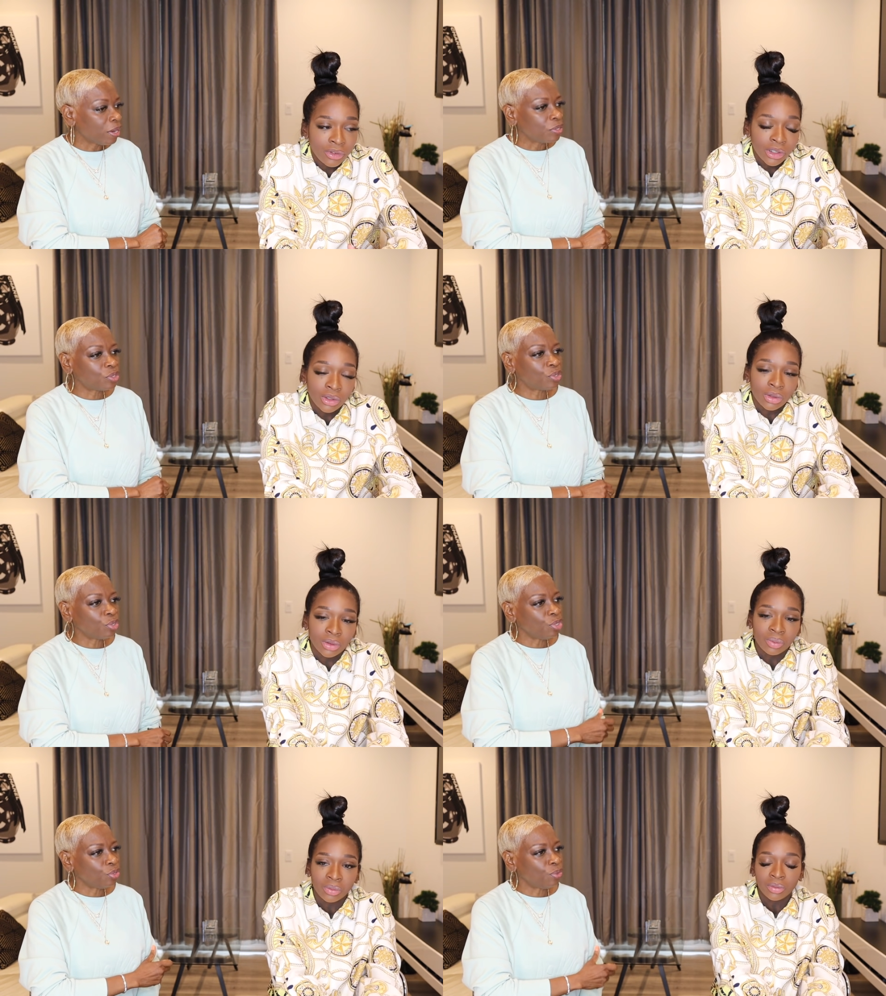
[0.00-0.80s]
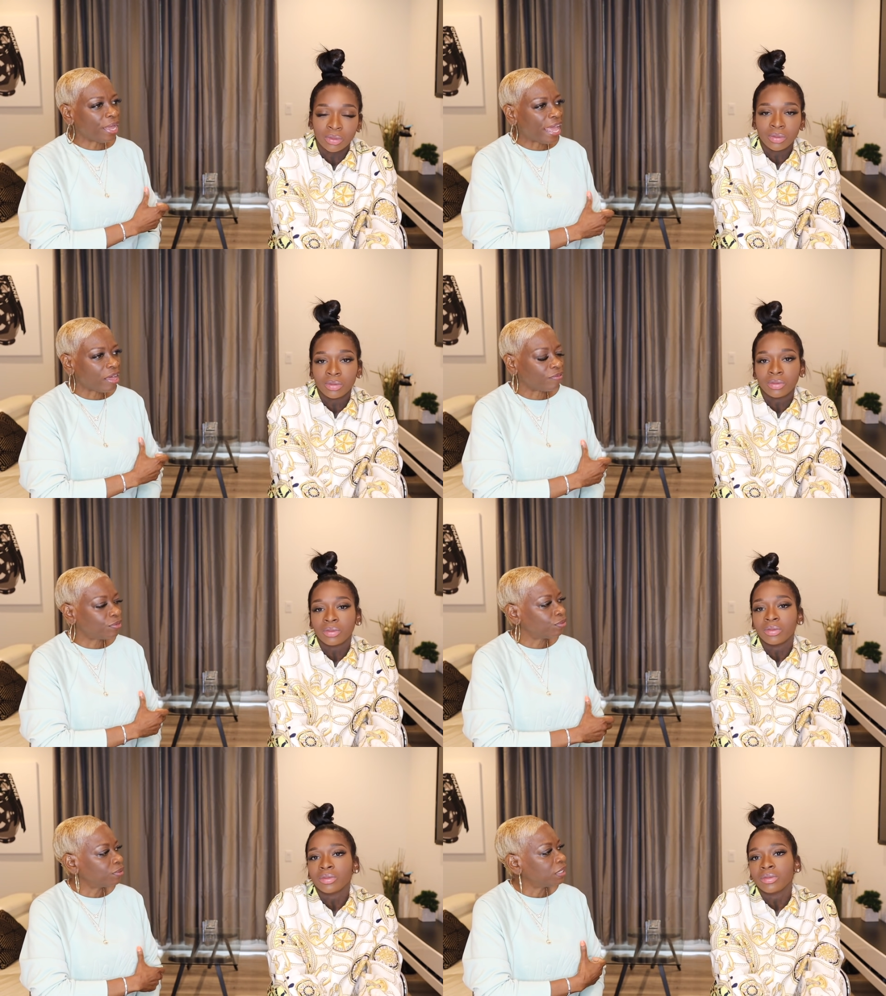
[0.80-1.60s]
Speaker 1: for sure. So you have
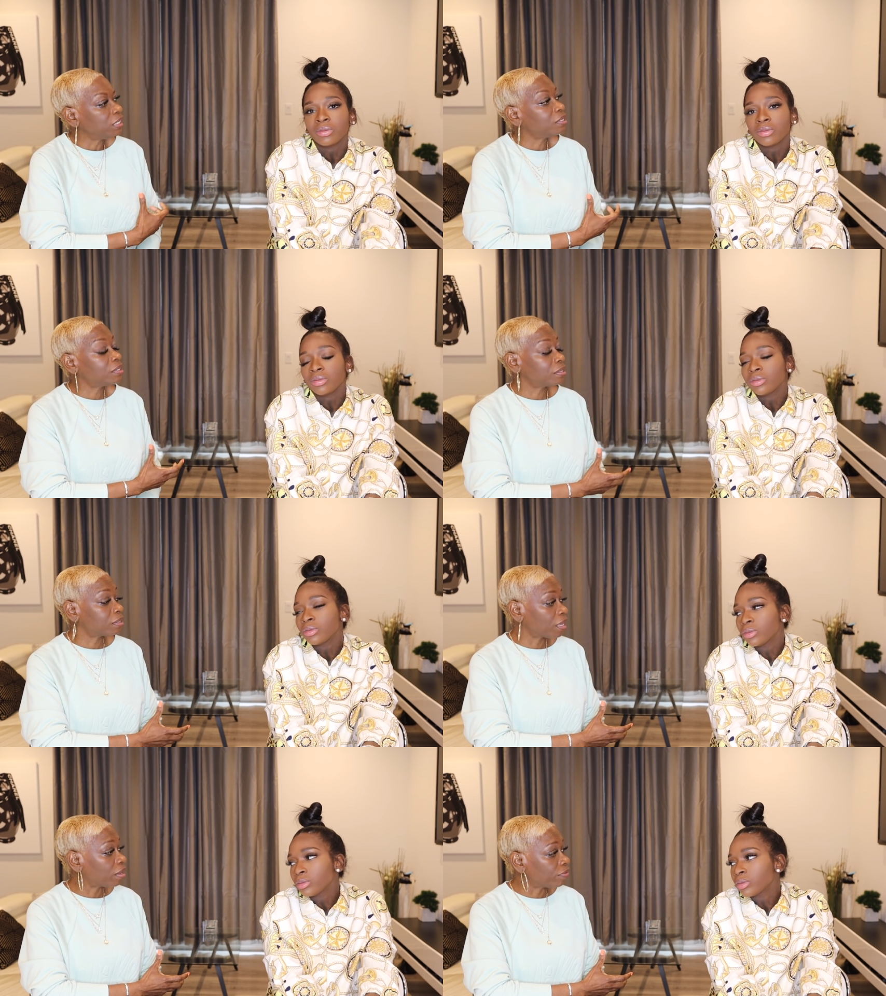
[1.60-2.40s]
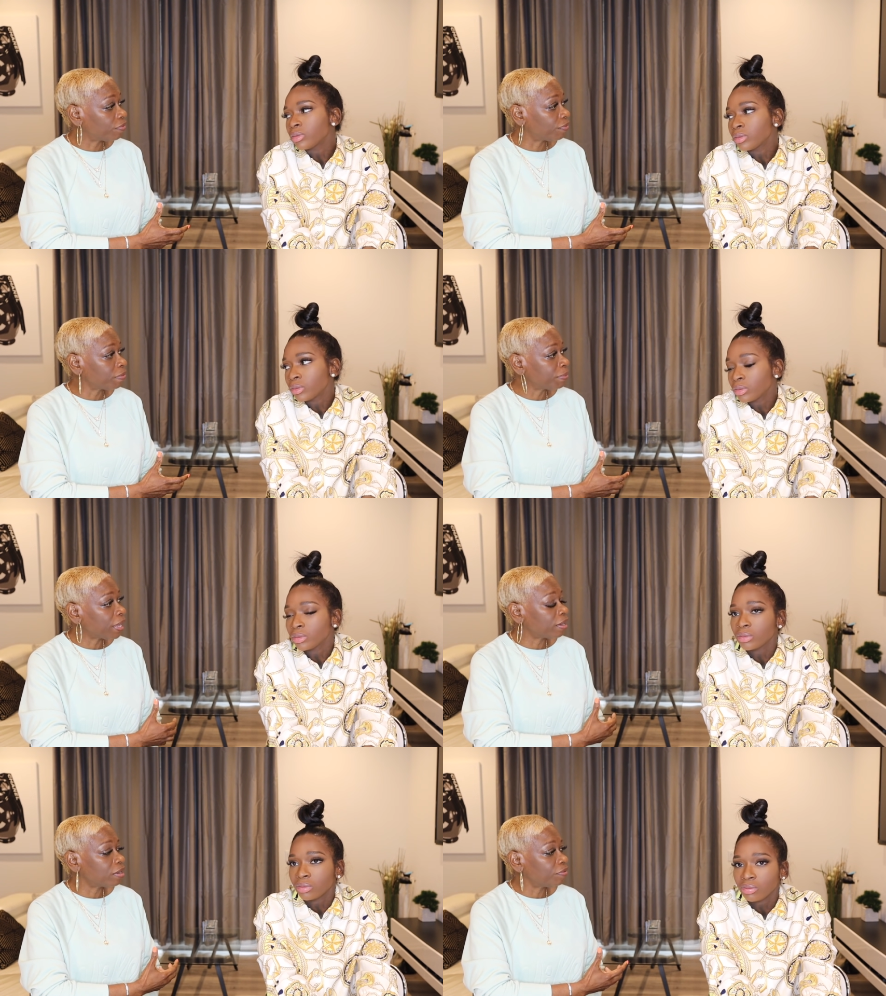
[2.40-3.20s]
to release yourself from
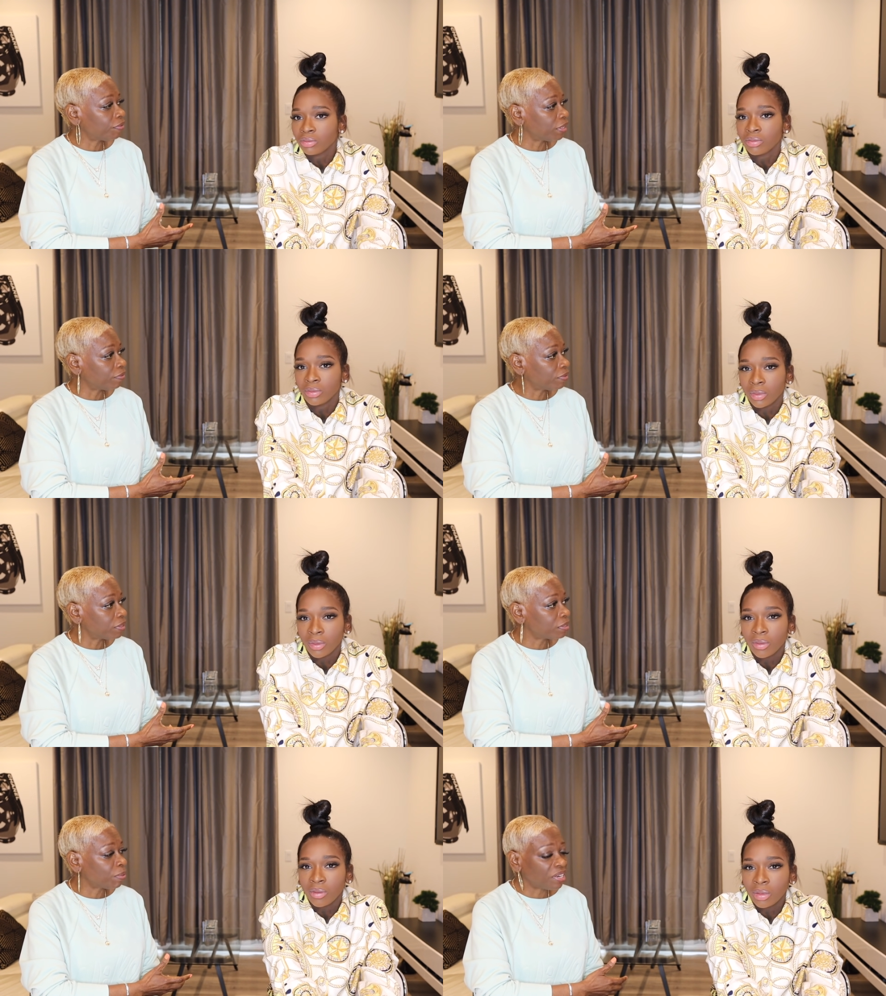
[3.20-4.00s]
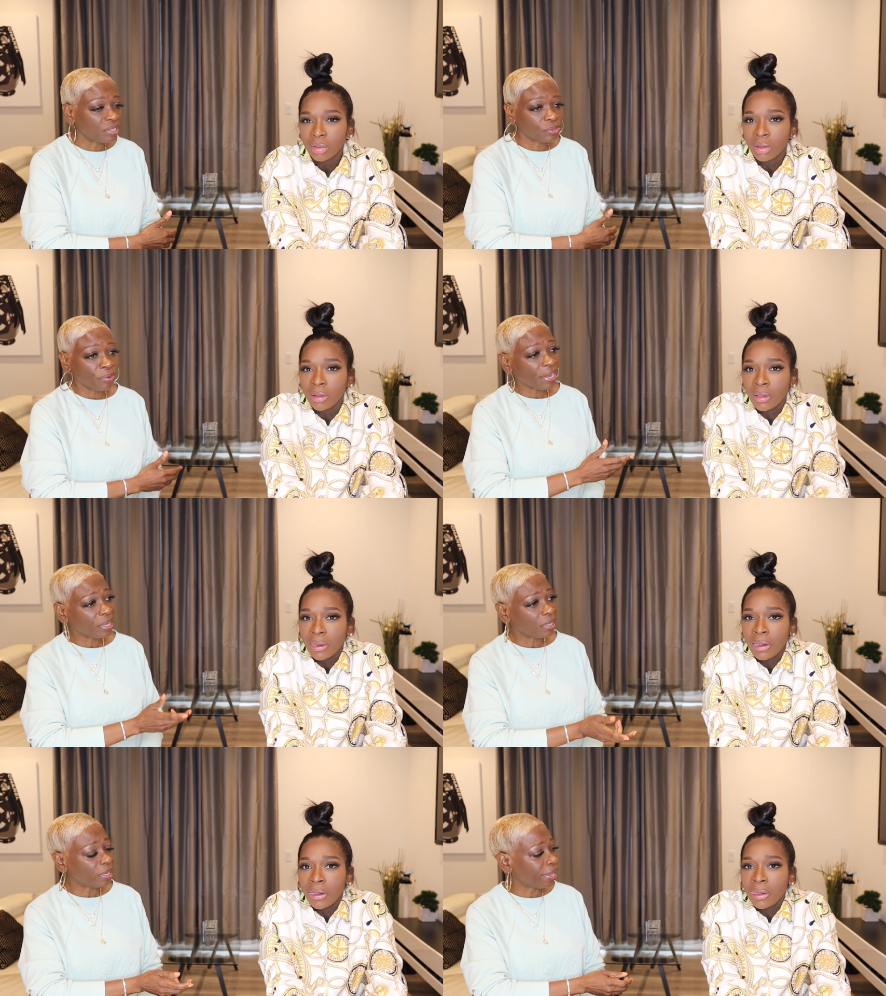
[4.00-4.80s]
that unforgiveness, whether it's
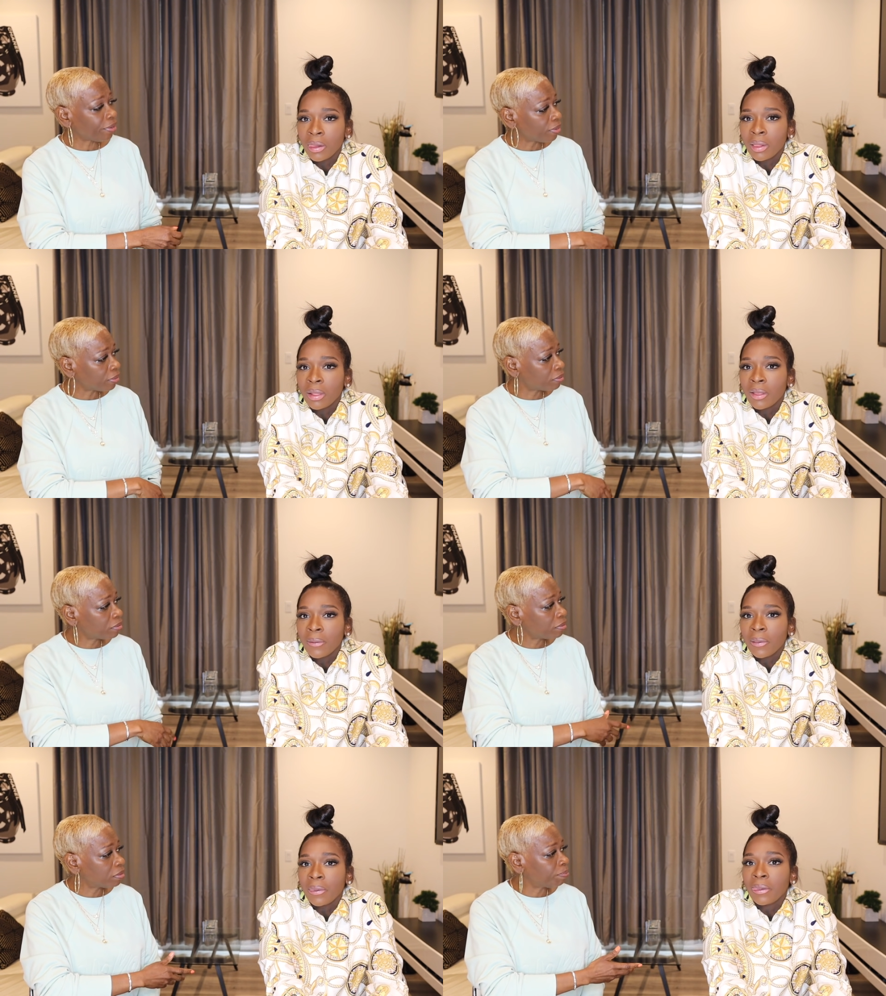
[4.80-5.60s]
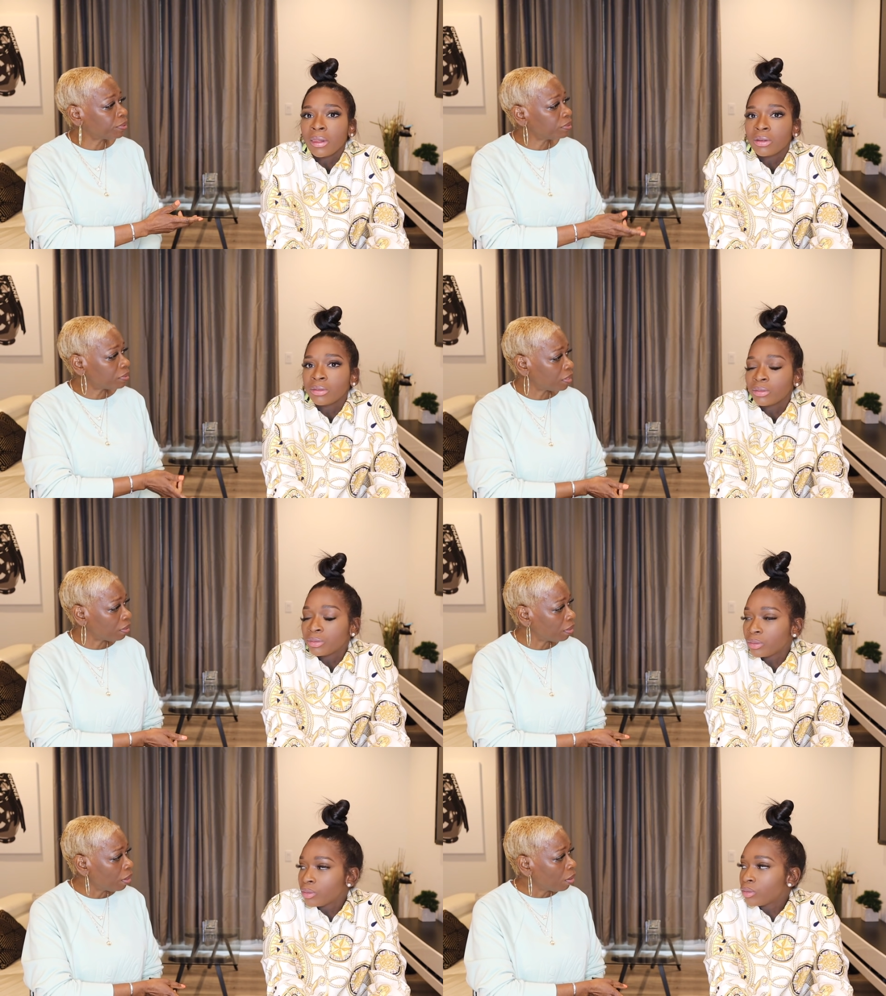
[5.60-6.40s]
writing a letter to the person,
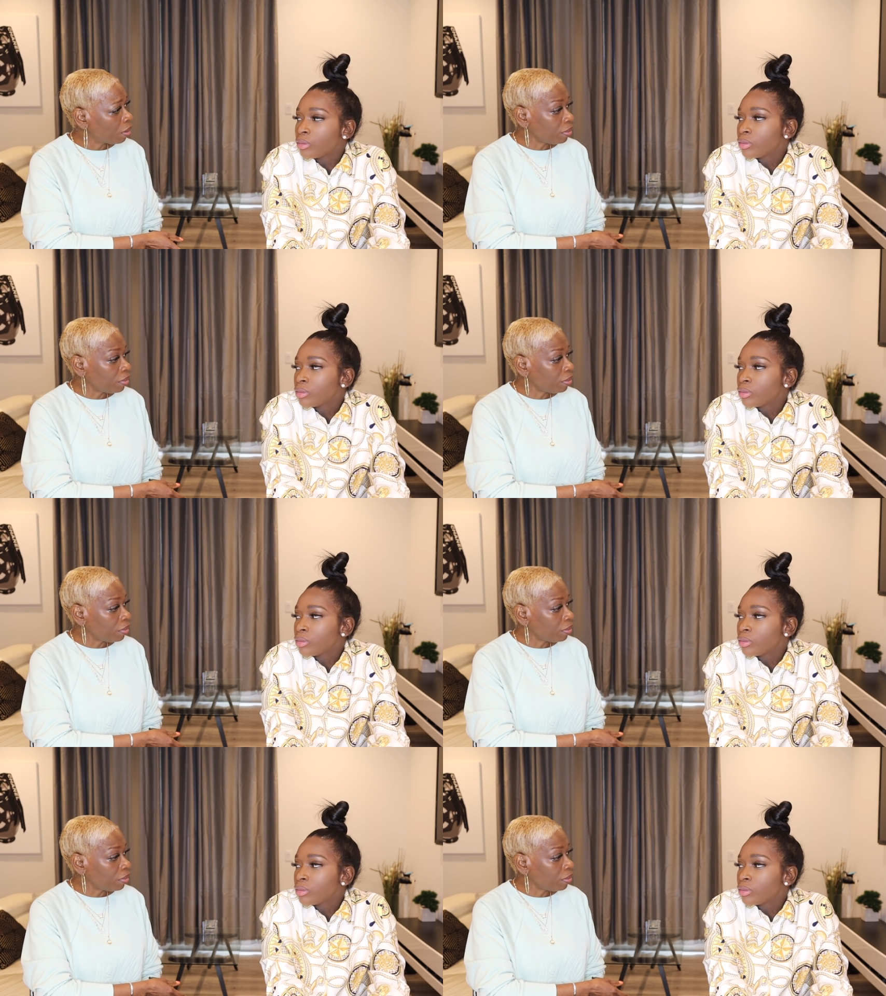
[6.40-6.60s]
mm-hmm.